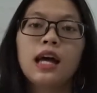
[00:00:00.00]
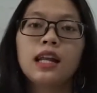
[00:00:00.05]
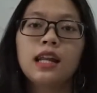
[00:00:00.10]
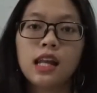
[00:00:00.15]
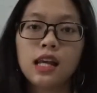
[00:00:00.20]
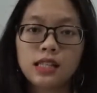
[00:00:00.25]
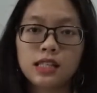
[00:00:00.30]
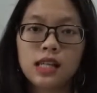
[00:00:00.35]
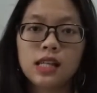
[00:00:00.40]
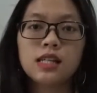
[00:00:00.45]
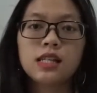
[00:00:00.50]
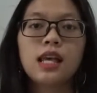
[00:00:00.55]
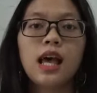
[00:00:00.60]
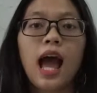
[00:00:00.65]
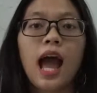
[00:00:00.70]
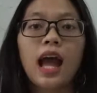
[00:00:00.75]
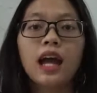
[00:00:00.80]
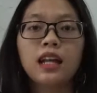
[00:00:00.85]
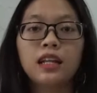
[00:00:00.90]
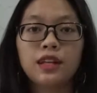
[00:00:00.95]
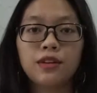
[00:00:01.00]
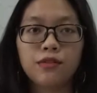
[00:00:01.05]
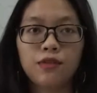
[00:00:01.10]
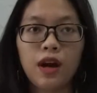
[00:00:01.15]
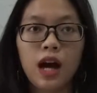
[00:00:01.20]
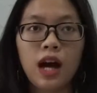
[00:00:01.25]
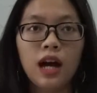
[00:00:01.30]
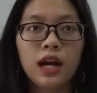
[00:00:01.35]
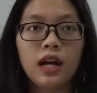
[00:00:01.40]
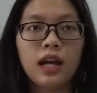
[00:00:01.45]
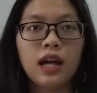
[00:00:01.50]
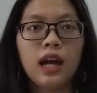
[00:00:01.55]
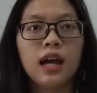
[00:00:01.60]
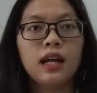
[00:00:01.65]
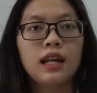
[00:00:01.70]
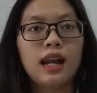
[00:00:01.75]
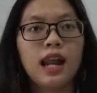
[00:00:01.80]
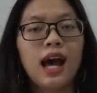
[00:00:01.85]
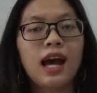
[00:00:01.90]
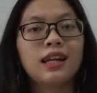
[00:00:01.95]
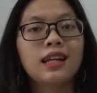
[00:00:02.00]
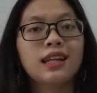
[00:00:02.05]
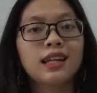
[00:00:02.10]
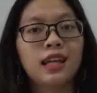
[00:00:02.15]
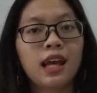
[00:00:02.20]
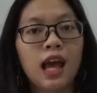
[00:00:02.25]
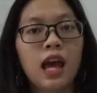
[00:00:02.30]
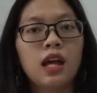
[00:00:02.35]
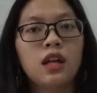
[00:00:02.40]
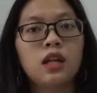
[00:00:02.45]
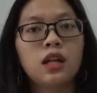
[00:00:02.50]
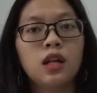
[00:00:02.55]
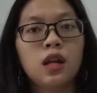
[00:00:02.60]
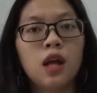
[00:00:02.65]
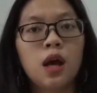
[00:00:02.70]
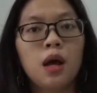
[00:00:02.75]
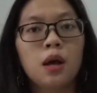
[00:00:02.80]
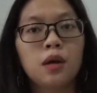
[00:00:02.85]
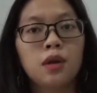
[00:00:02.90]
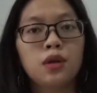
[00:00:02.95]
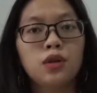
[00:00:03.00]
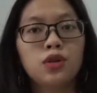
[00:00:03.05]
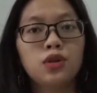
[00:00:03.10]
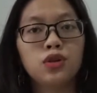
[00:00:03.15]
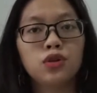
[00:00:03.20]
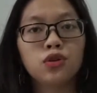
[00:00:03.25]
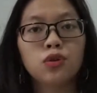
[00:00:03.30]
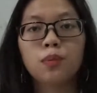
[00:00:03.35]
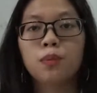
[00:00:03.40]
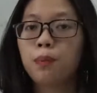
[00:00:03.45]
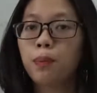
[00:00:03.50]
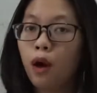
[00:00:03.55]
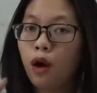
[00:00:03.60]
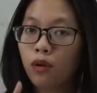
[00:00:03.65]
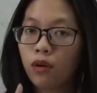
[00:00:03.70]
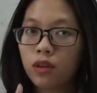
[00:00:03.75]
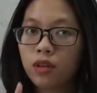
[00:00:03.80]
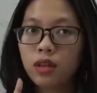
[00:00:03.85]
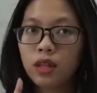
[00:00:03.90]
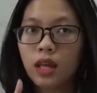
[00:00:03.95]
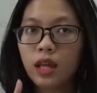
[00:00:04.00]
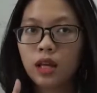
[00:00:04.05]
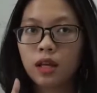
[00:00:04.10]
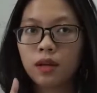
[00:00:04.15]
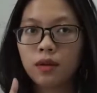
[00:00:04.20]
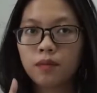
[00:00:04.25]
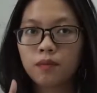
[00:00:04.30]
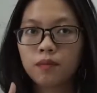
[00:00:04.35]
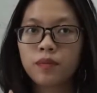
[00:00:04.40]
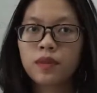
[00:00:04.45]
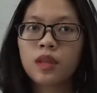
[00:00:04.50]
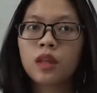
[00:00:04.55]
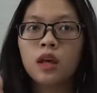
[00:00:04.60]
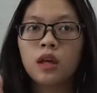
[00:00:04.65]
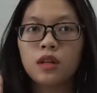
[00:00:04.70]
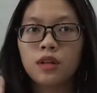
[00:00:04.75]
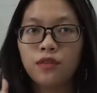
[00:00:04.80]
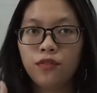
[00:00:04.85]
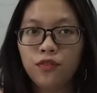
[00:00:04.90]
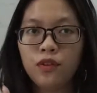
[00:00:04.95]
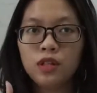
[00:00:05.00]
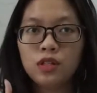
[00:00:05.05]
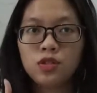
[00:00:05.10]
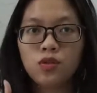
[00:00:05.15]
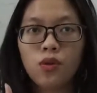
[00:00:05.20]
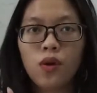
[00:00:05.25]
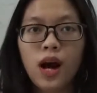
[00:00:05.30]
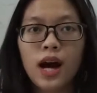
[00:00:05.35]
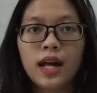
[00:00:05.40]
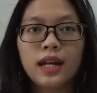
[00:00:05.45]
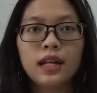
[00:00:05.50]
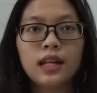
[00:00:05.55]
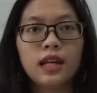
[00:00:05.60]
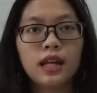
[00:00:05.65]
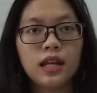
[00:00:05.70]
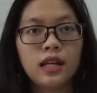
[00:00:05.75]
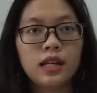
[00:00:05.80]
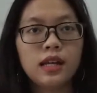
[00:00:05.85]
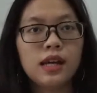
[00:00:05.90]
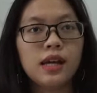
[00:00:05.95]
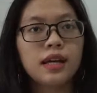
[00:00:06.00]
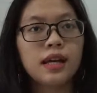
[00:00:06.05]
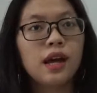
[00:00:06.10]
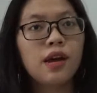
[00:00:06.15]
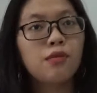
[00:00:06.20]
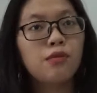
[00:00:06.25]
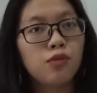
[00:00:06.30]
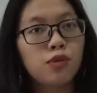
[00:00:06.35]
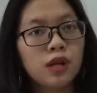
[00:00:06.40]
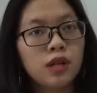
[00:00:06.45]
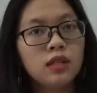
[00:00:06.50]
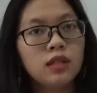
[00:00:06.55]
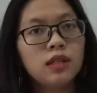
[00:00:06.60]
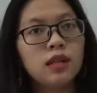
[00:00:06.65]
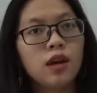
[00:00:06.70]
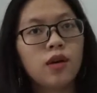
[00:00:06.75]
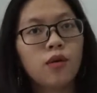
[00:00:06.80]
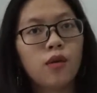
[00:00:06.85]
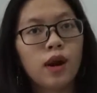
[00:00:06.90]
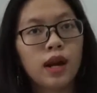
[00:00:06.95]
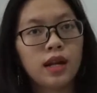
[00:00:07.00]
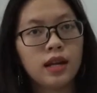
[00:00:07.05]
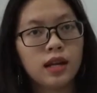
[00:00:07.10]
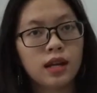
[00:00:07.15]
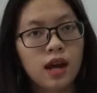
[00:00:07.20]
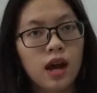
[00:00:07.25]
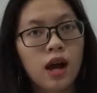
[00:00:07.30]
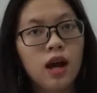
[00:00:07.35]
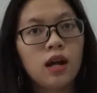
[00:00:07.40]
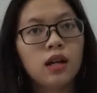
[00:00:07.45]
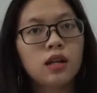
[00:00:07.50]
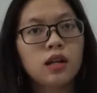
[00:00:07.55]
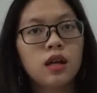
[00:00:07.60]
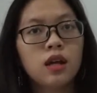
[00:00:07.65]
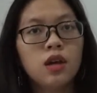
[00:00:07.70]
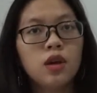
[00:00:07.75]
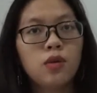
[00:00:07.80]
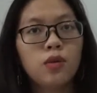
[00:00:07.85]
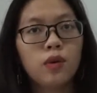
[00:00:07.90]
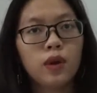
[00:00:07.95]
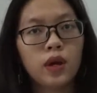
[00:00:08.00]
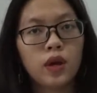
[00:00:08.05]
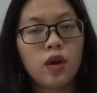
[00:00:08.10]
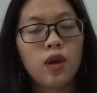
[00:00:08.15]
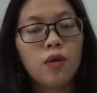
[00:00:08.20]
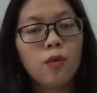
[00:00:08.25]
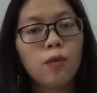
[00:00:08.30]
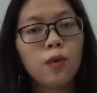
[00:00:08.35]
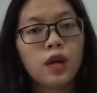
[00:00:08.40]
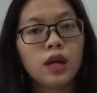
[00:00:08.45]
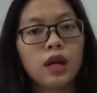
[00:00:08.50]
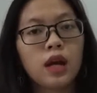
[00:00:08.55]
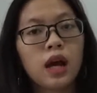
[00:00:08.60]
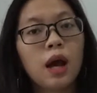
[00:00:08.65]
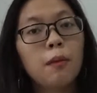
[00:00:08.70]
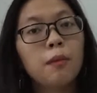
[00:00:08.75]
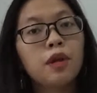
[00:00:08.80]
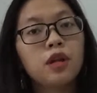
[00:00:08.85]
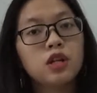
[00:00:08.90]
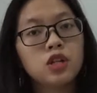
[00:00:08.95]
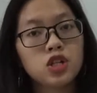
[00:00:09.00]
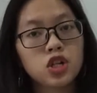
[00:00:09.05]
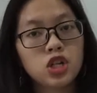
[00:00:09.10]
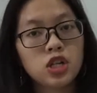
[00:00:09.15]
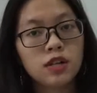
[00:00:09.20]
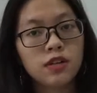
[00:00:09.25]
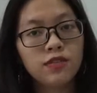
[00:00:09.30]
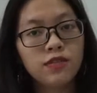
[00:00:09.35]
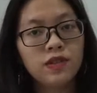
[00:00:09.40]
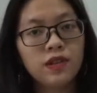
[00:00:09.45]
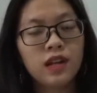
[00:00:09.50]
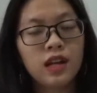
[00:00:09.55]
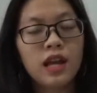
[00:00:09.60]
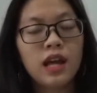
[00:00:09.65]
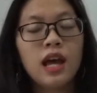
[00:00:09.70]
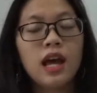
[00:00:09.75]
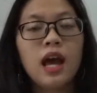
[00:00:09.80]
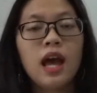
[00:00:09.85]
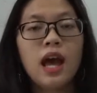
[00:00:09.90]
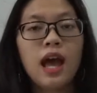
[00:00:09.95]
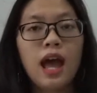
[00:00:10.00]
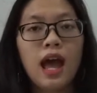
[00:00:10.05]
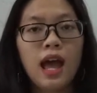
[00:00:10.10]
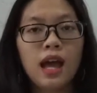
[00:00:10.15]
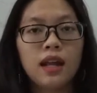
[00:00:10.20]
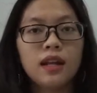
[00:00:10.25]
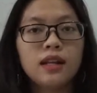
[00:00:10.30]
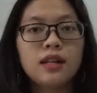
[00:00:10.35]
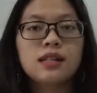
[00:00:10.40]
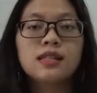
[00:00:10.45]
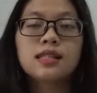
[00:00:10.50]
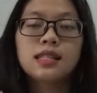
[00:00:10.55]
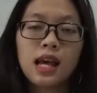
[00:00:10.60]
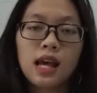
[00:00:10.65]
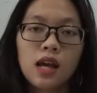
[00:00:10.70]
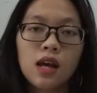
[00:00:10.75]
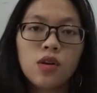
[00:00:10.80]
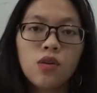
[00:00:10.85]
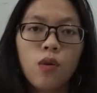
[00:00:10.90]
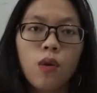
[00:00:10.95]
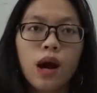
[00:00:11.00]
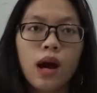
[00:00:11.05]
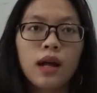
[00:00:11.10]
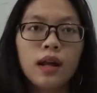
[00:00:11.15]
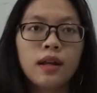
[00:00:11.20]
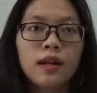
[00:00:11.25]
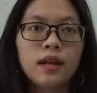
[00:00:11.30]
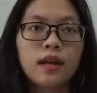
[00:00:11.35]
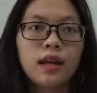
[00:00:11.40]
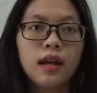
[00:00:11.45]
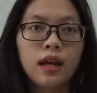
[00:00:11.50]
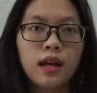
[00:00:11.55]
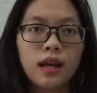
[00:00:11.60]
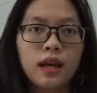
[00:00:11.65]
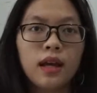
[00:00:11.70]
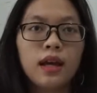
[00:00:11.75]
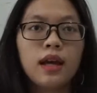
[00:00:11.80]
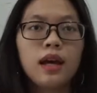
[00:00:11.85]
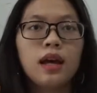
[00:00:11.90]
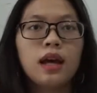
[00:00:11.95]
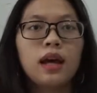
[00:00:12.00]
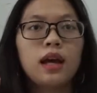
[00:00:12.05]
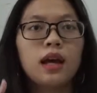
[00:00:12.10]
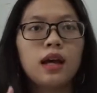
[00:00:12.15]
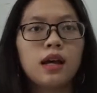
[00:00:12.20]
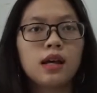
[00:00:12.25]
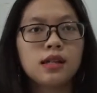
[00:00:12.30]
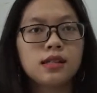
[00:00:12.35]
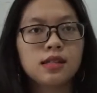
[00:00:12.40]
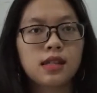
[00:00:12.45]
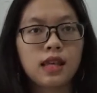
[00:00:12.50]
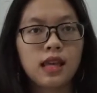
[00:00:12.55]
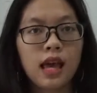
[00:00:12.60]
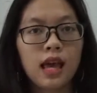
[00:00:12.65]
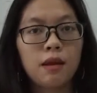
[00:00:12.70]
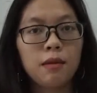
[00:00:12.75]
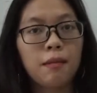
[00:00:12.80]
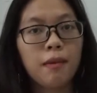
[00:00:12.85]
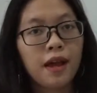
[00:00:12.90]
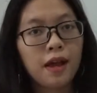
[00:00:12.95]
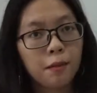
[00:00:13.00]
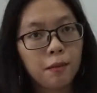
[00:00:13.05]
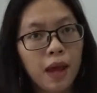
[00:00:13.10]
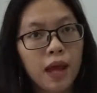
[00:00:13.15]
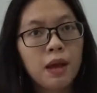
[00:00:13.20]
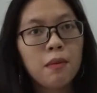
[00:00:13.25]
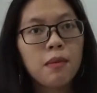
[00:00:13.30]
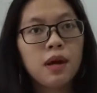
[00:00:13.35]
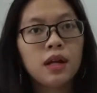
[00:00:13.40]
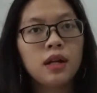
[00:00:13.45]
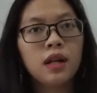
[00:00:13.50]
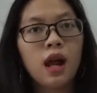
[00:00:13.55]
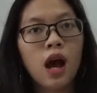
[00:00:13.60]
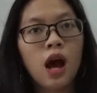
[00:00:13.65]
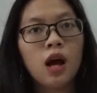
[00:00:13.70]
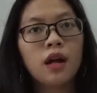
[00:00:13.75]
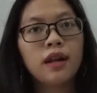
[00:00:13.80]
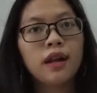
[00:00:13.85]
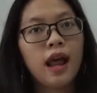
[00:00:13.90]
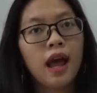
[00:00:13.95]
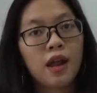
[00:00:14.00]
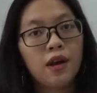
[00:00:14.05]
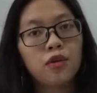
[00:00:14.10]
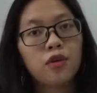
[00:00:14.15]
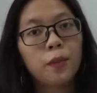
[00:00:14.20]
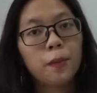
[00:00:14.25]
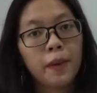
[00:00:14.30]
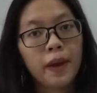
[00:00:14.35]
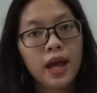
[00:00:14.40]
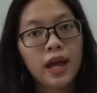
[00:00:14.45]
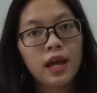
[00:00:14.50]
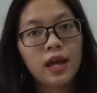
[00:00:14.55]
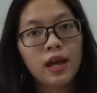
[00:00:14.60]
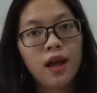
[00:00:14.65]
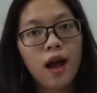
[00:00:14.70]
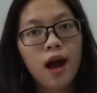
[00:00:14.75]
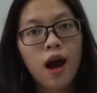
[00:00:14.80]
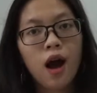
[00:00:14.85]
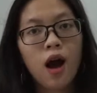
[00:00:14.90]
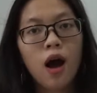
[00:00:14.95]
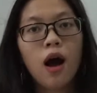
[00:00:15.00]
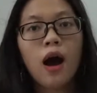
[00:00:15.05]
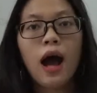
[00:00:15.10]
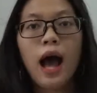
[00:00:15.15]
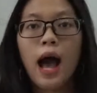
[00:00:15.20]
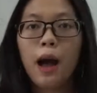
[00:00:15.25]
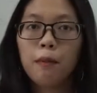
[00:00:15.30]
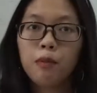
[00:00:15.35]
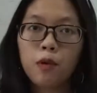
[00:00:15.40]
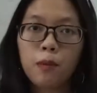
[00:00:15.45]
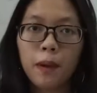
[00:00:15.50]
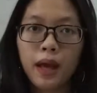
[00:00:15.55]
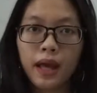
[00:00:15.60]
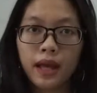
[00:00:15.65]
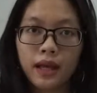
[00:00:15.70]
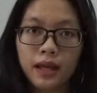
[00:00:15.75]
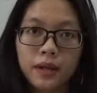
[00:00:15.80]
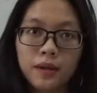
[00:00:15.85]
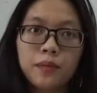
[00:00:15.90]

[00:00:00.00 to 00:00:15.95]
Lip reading: This is a device that can do both things. The first one is it can print the credit card equipped with a computer chip, and the second one is it can make payment on Android Pay or Apple Pay.